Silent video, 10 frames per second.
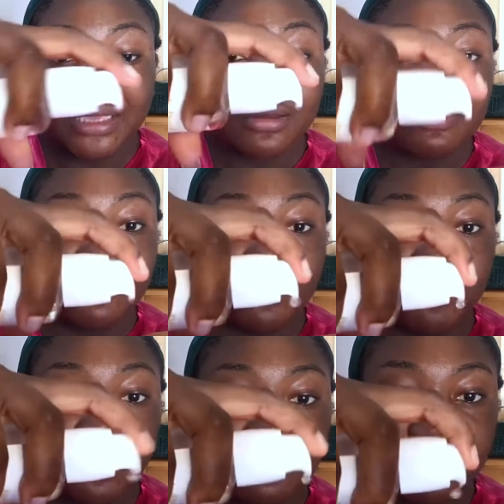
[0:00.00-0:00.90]
4
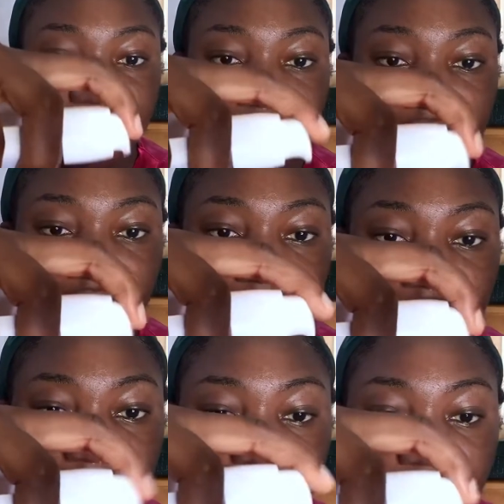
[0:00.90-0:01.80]
pumps
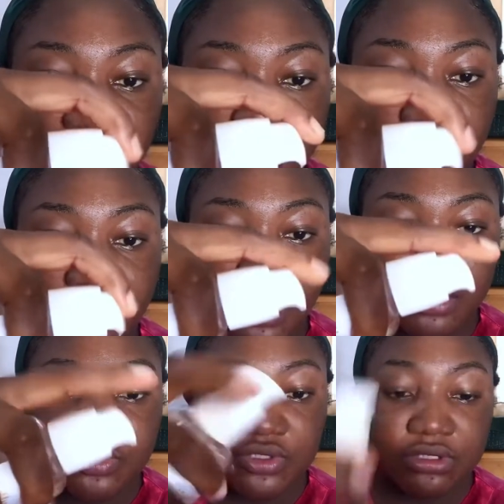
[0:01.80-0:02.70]

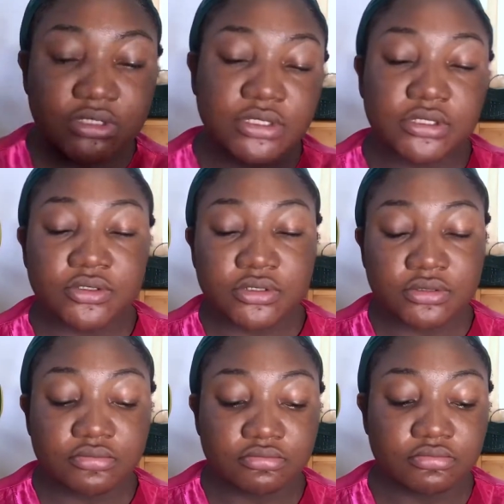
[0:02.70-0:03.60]
and use this,
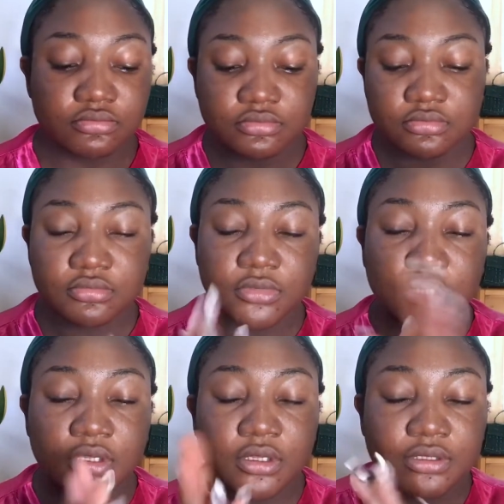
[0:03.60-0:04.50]

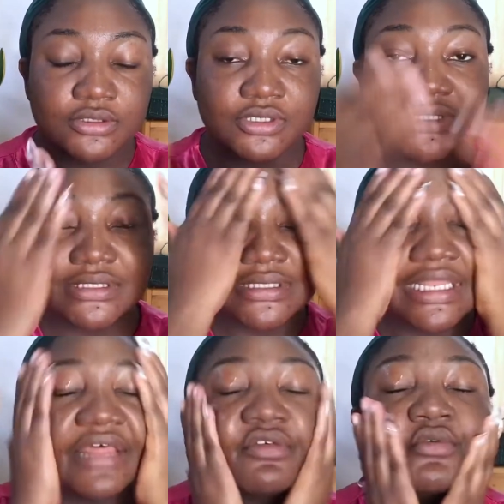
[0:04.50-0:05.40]
just
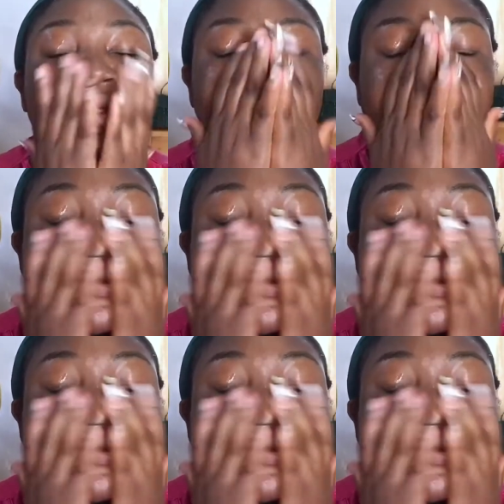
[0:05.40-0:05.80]
slather it.